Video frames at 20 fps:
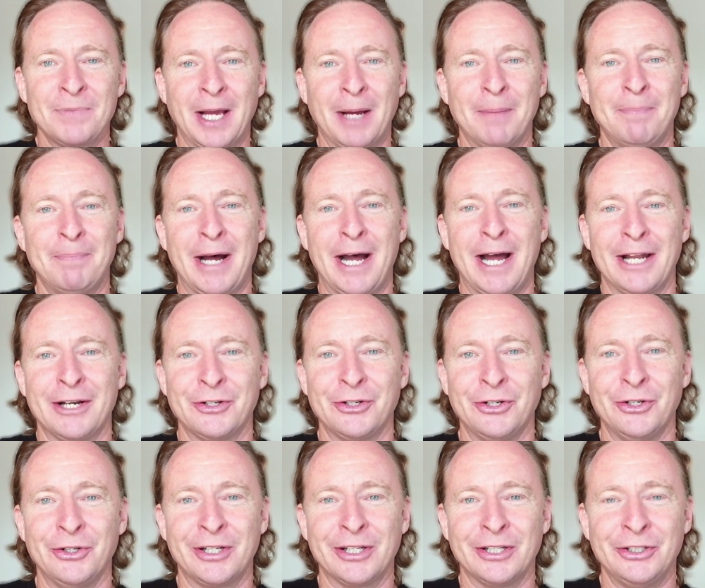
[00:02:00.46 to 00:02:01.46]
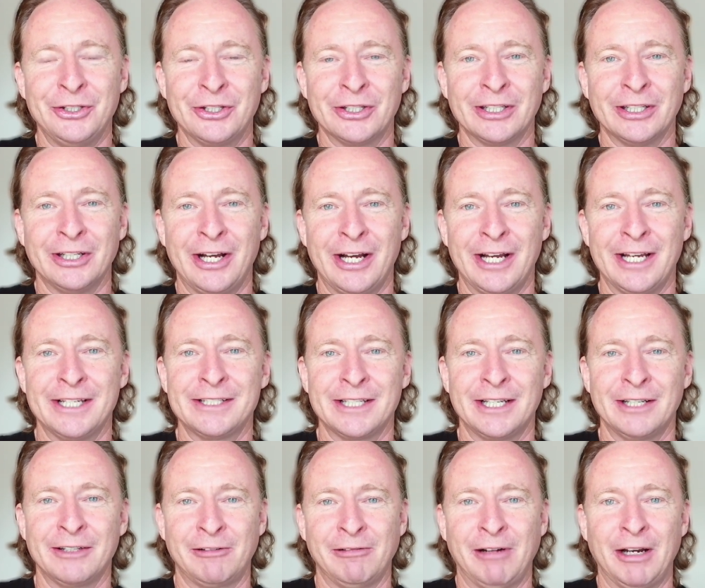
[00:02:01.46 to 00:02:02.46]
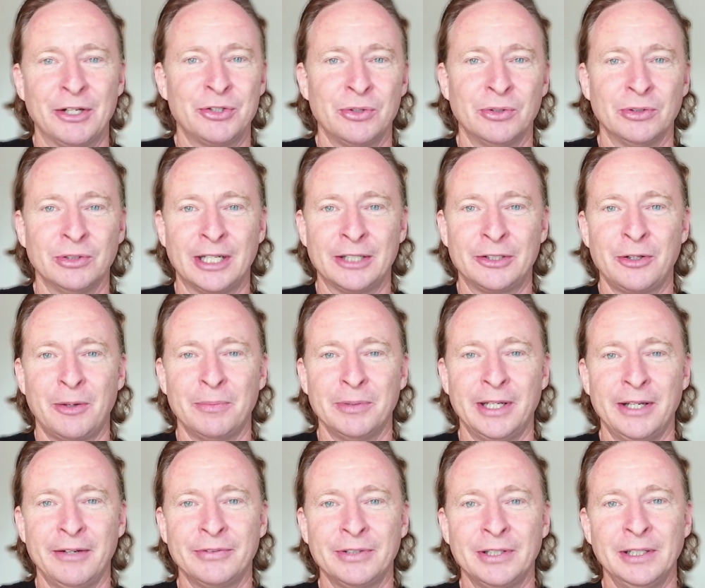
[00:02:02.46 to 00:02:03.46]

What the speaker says: a partner who can utilize a great tool like TopLeft?